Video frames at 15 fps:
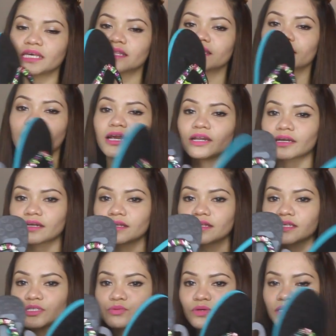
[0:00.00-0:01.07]
in there.
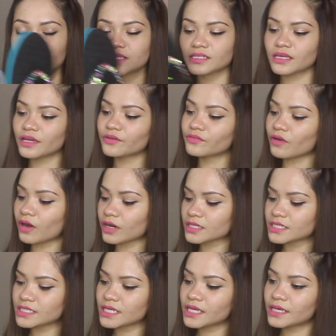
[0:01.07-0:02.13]
This one is a
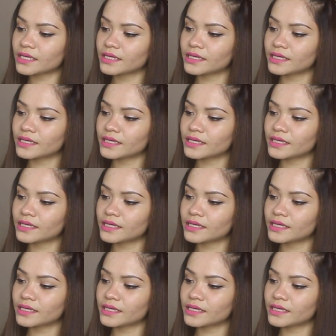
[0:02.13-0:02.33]
Roxy.